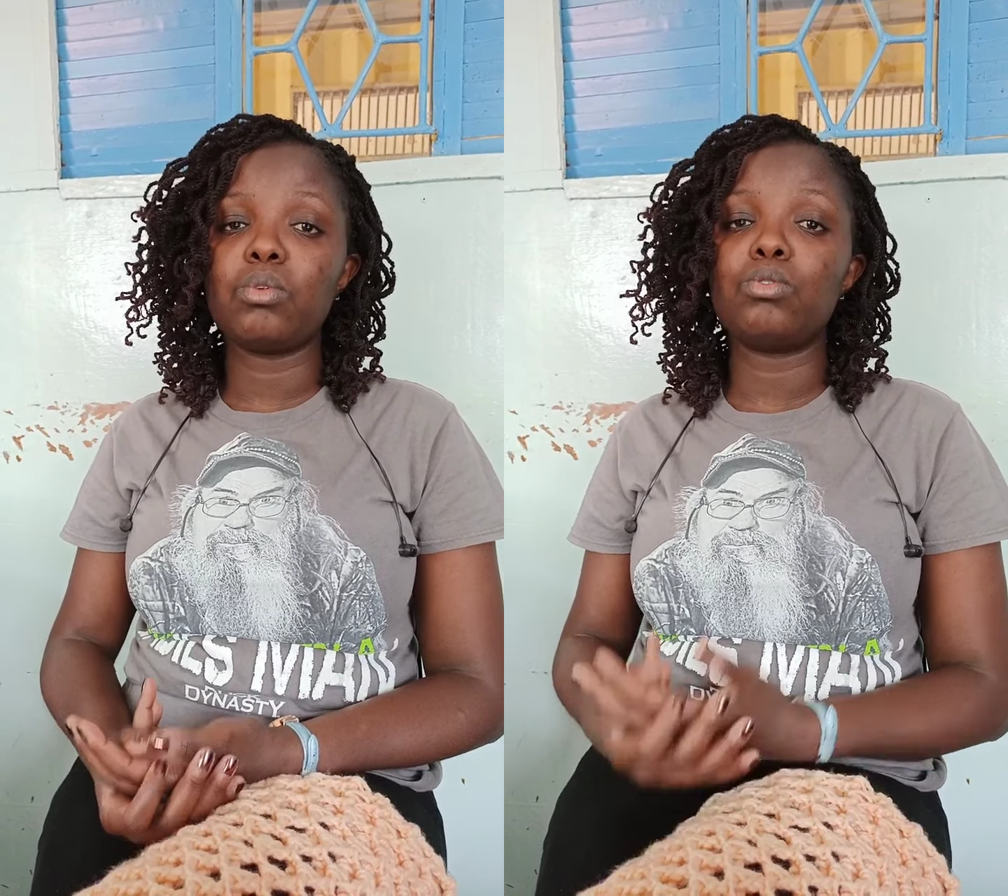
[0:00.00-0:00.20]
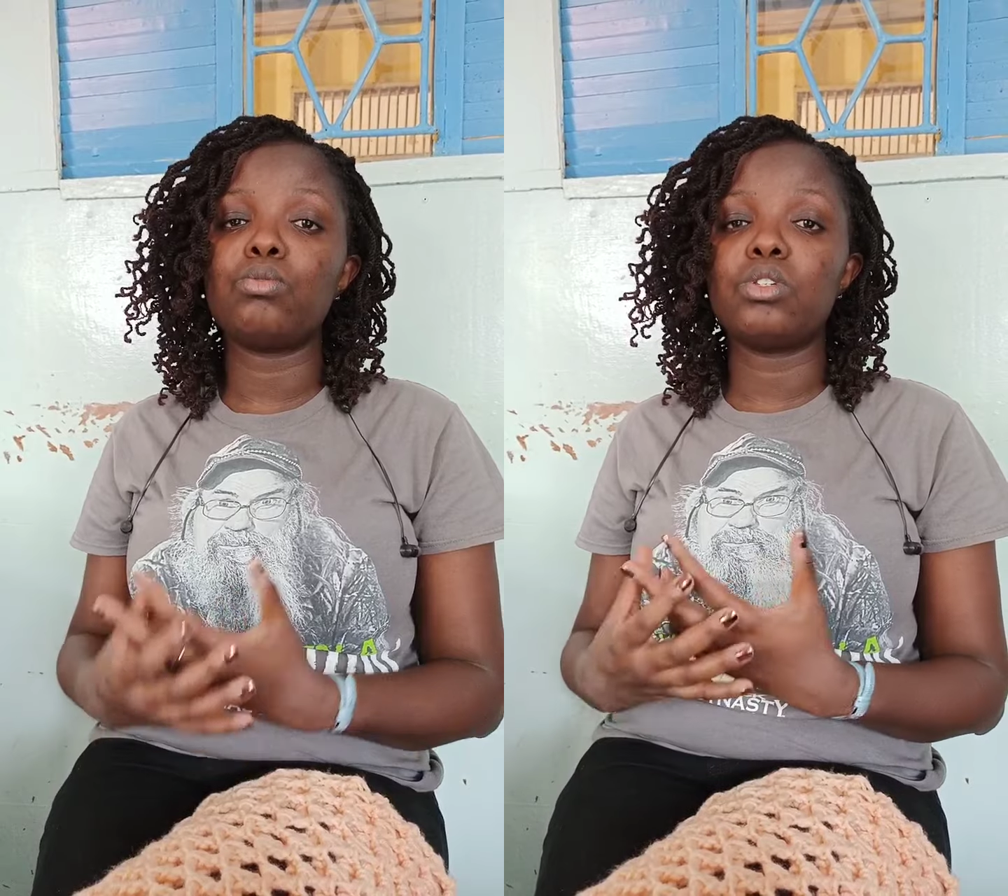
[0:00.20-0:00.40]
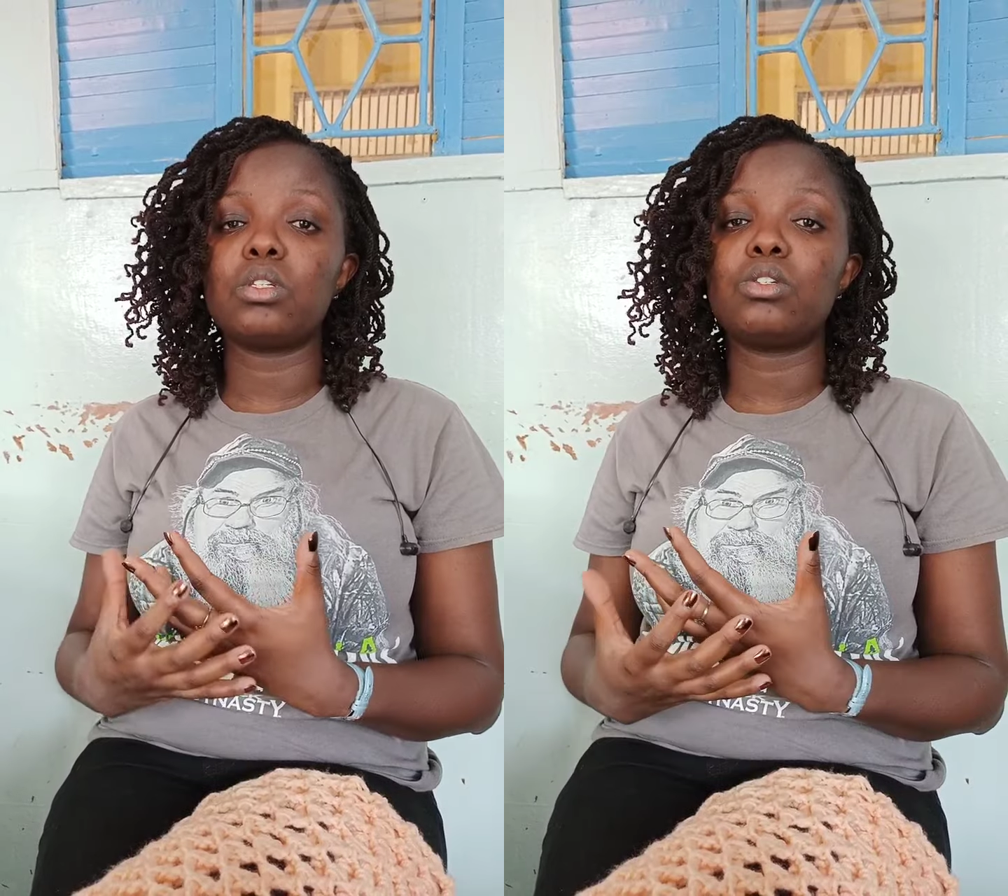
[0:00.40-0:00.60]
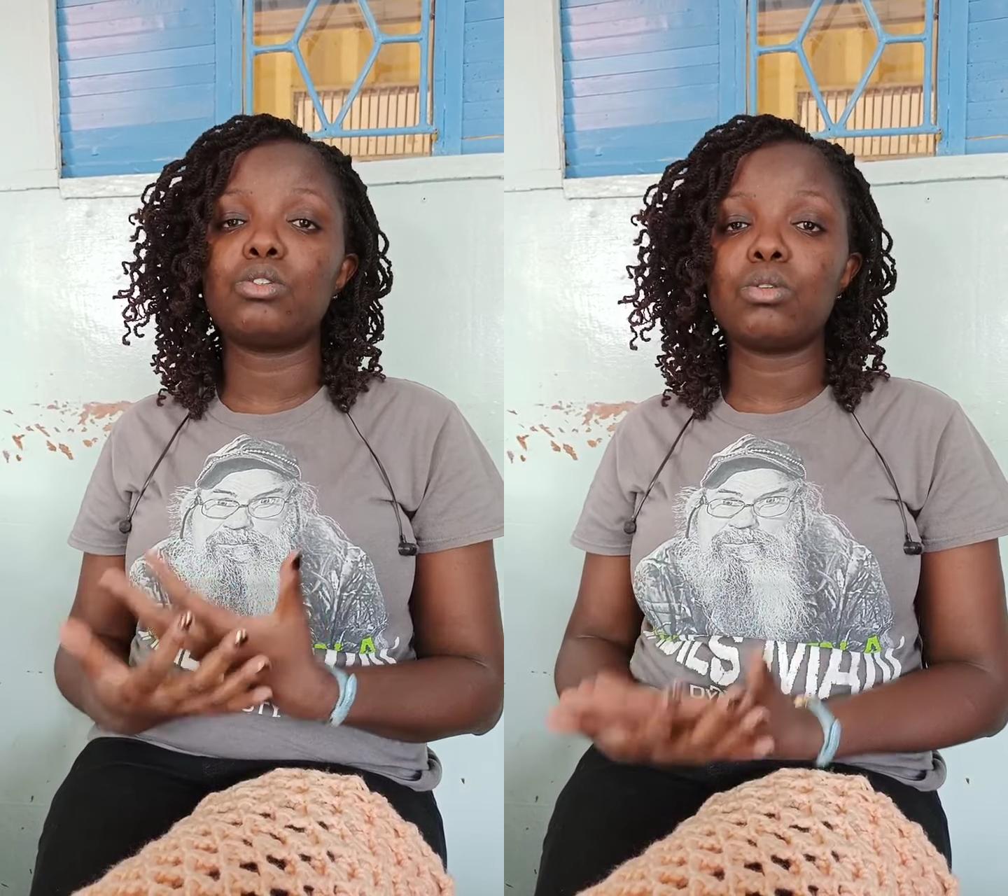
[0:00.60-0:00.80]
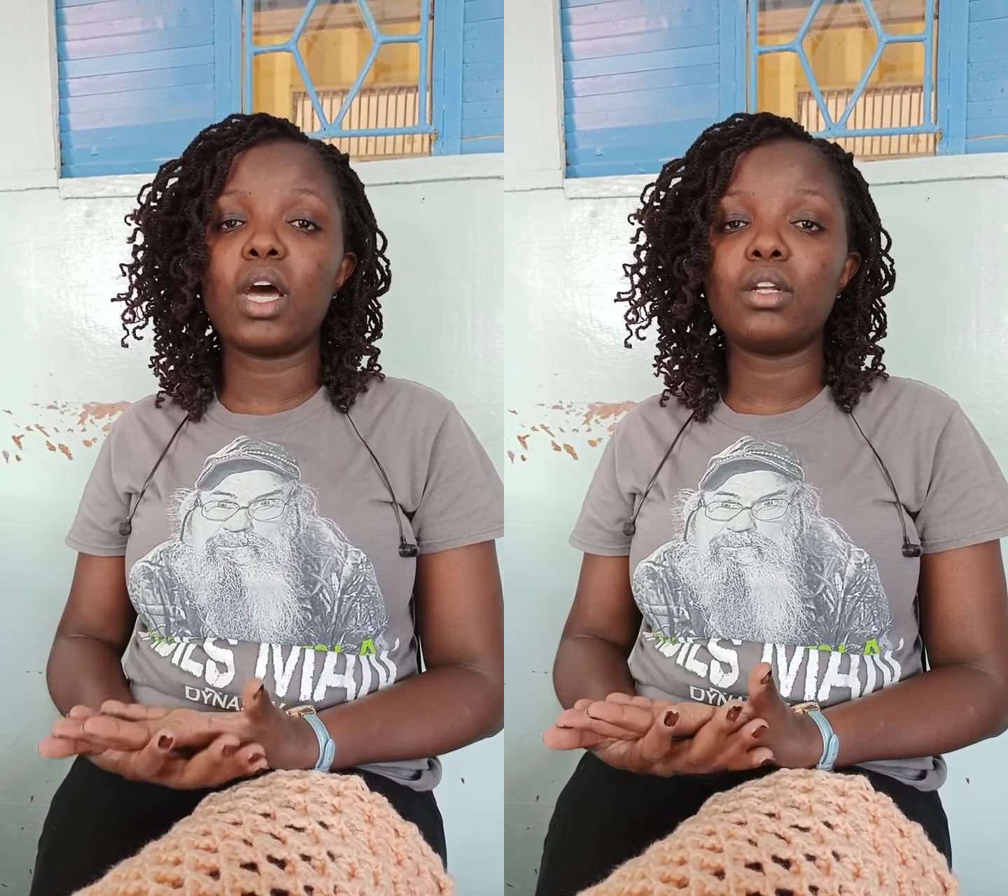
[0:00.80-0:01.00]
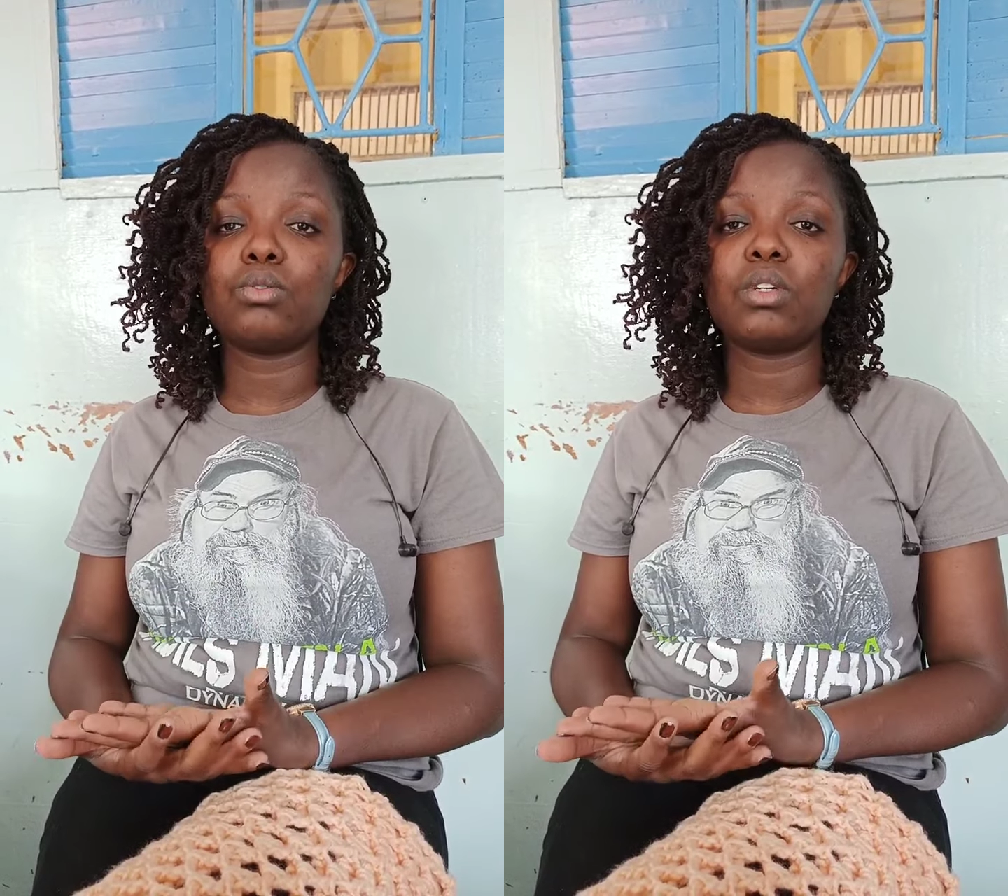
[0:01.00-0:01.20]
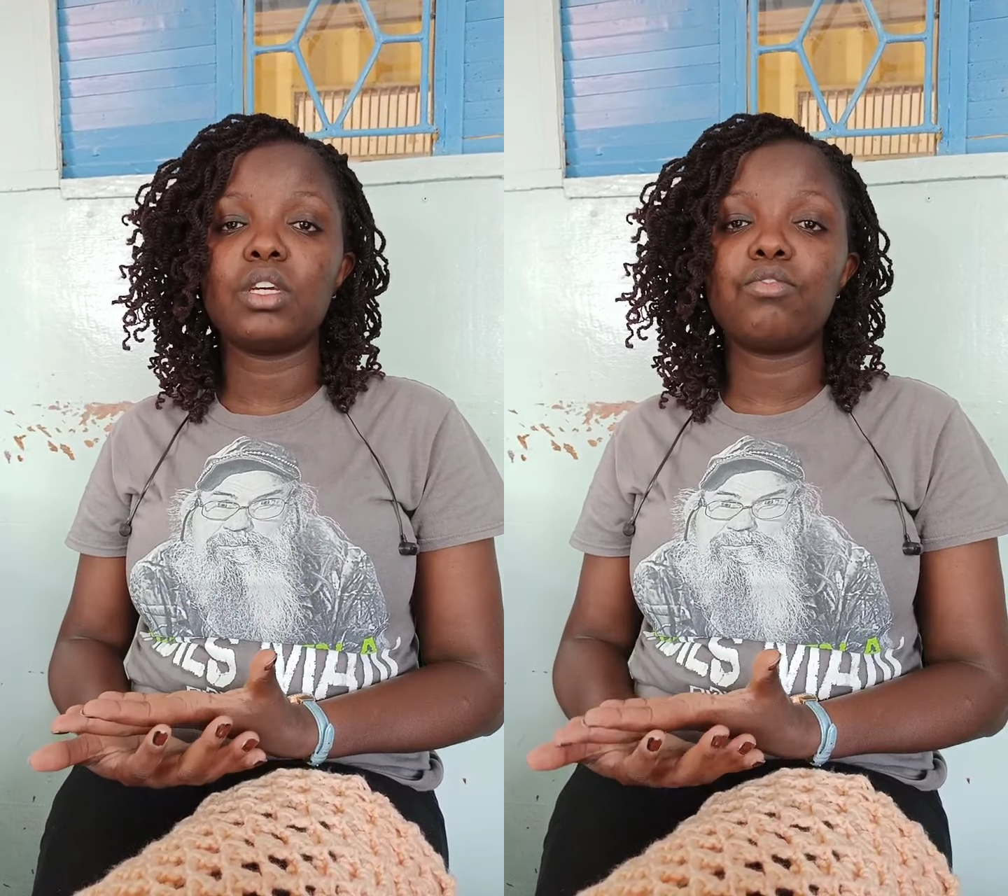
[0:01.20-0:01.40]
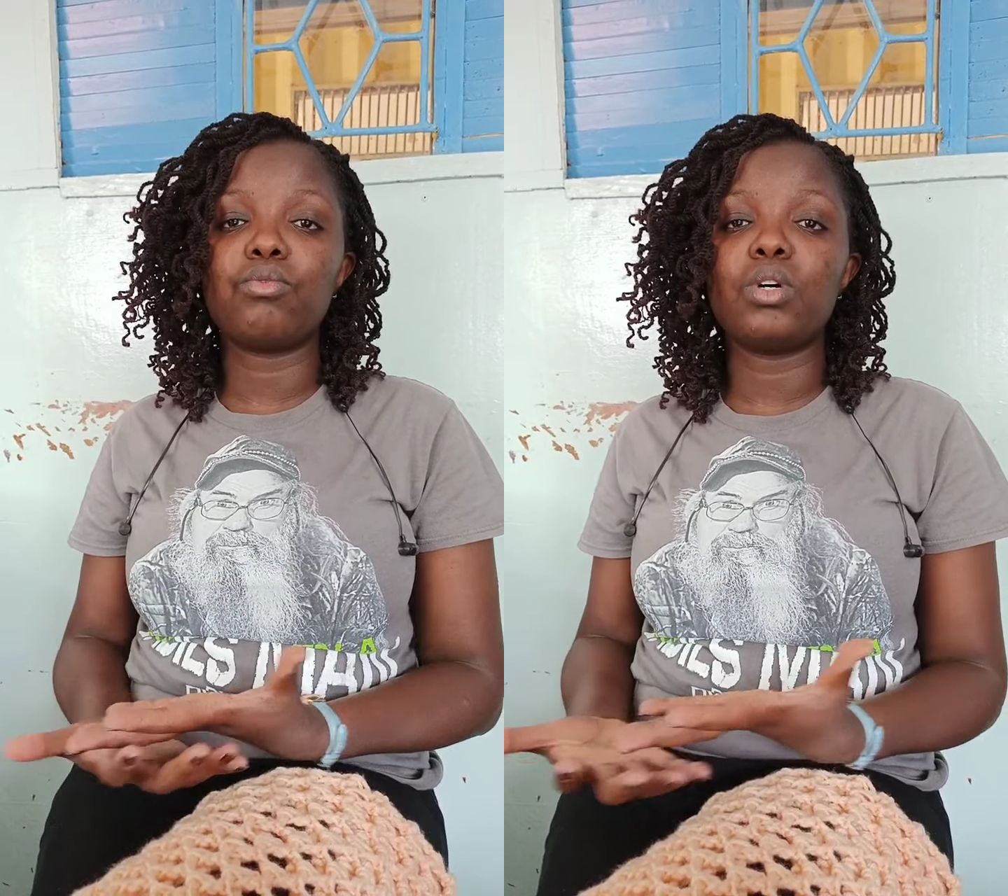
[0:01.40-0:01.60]
to just try to
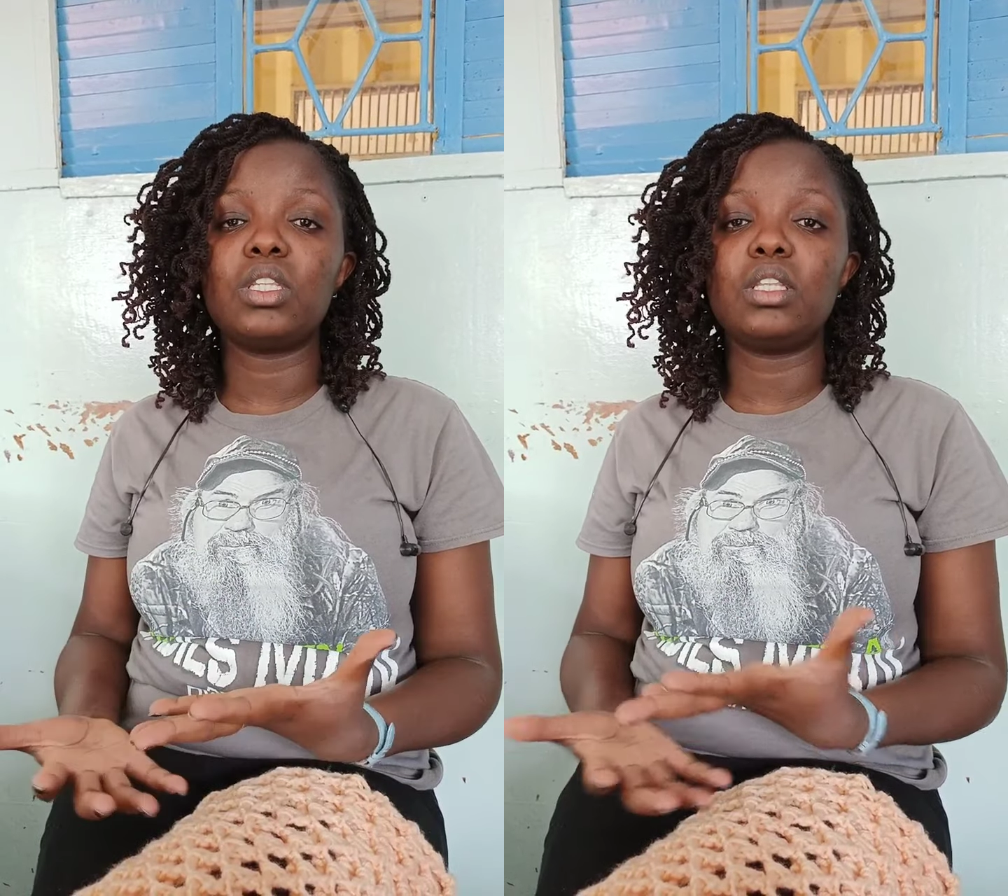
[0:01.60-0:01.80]
give what